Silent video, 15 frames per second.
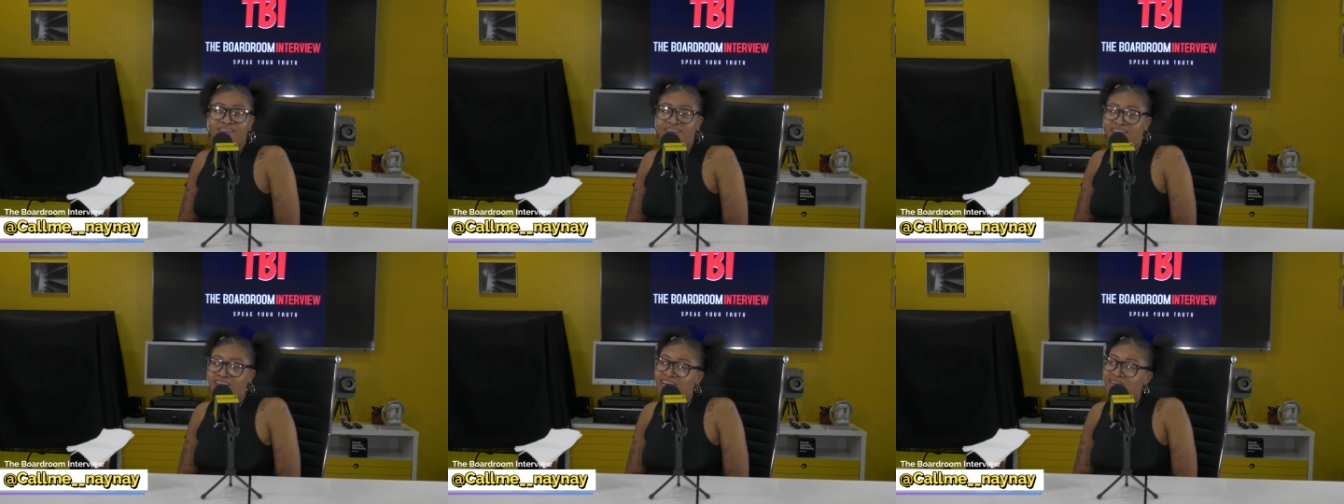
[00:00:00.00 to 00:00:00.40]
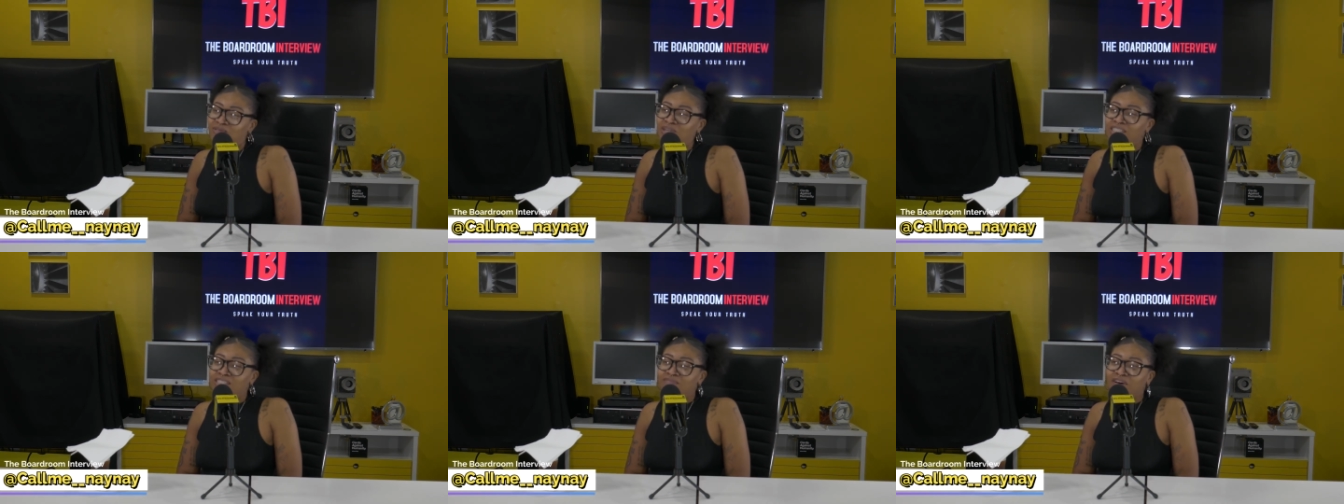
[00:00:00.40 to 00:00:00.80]
dang,
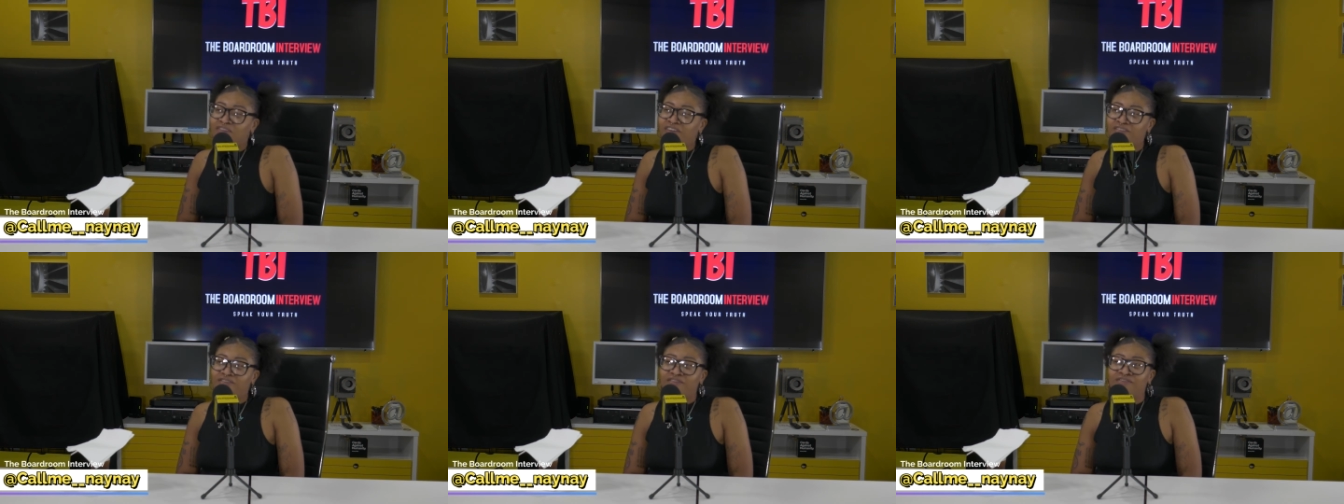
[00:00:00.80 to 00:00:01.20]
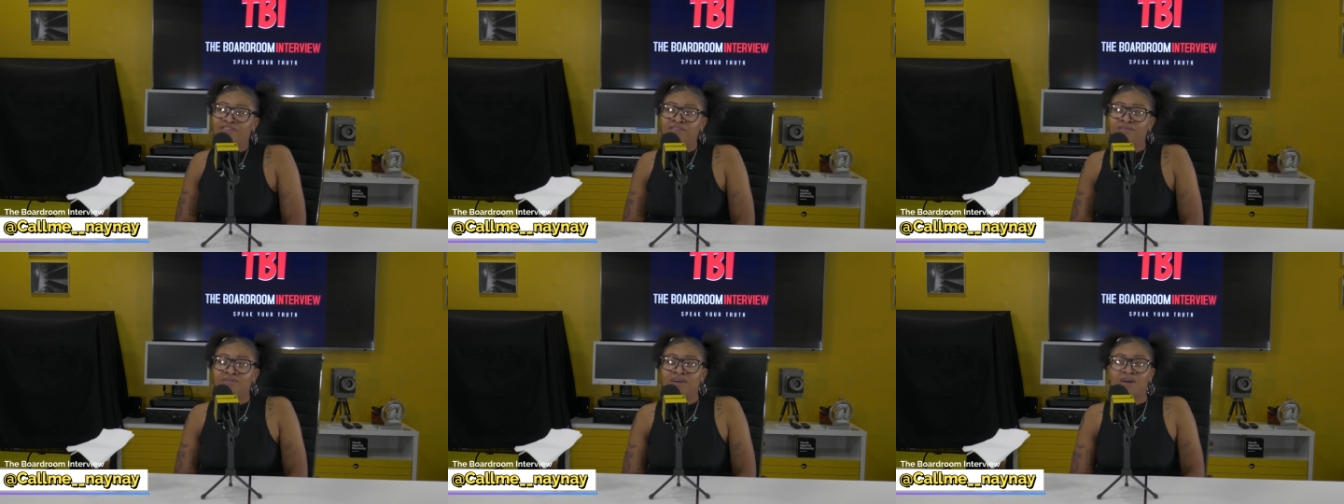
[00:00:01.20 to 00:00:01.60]
what's my favorite
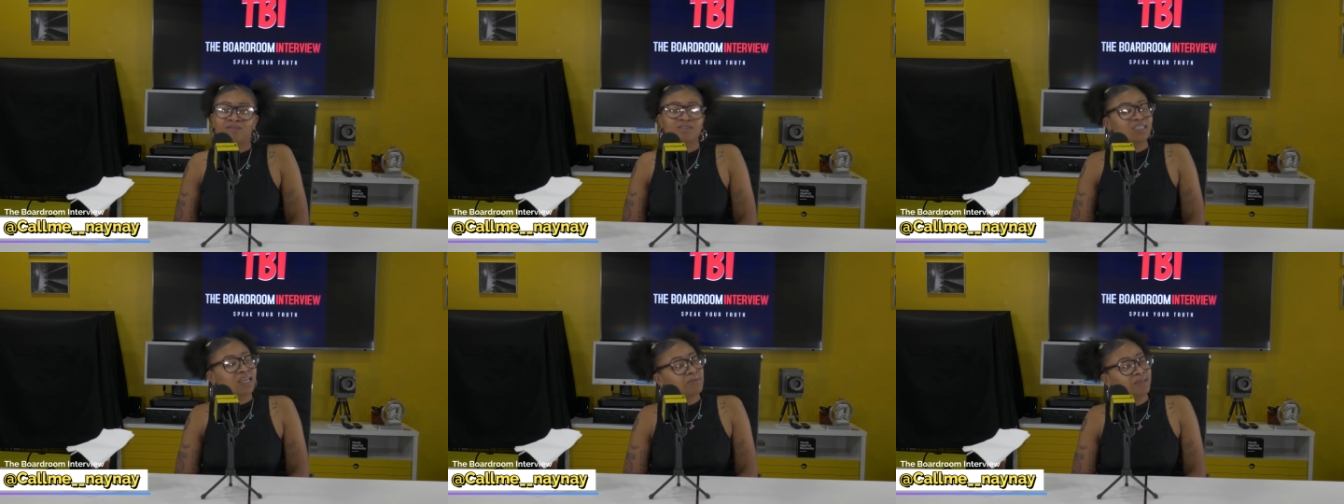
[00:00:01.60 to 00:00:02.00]
food? I'll say